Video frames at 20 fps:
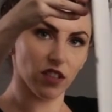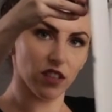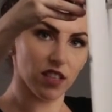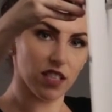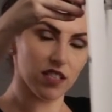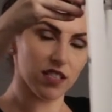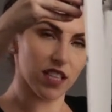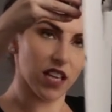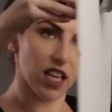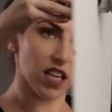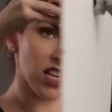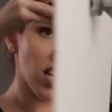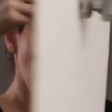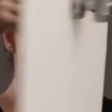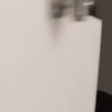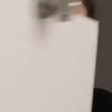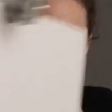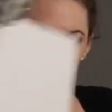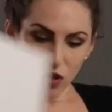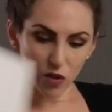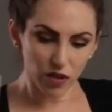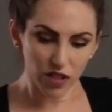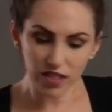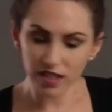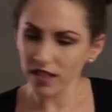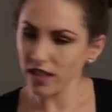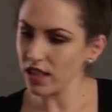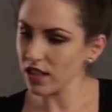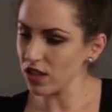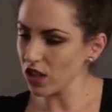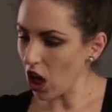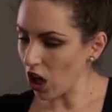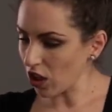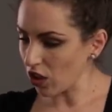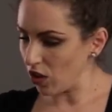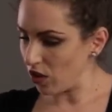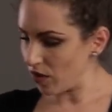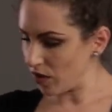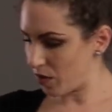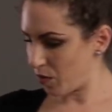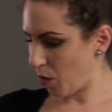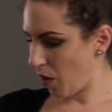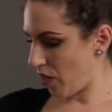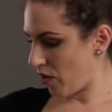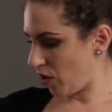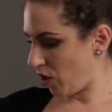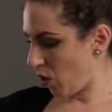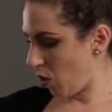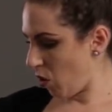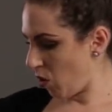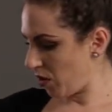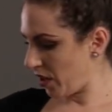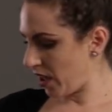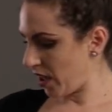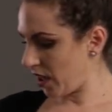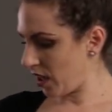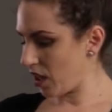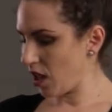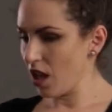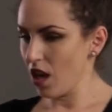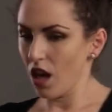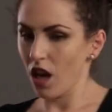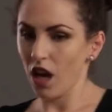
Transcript: in the scene. So these knuckles, whether you're holding